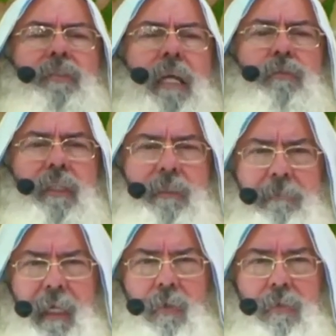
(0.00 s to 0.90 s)
your
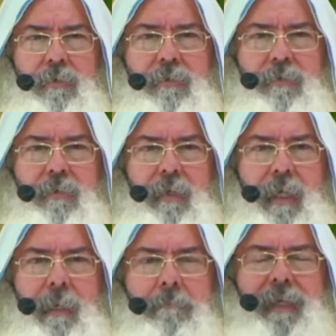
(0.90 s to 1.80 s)
face like
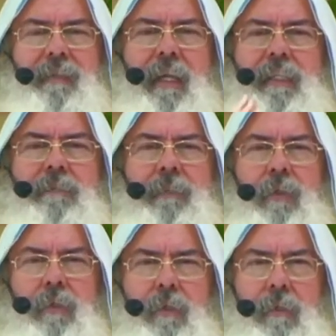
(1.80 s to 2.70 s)
this,
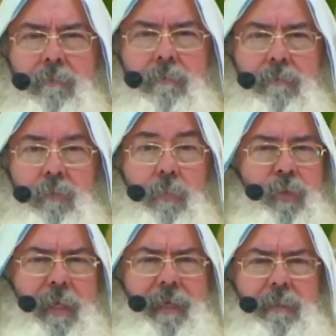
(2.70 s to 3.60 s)
like with a
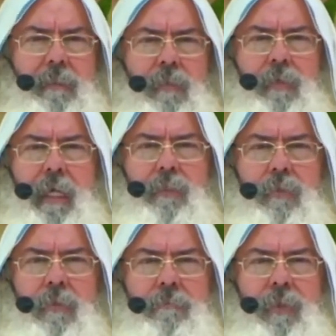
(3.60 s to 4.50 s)
disgusting
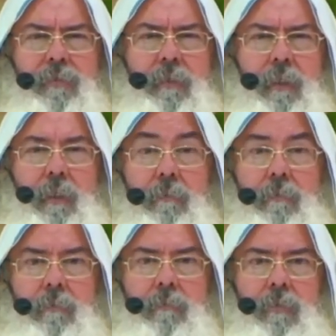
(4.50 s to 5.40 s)
a face that something is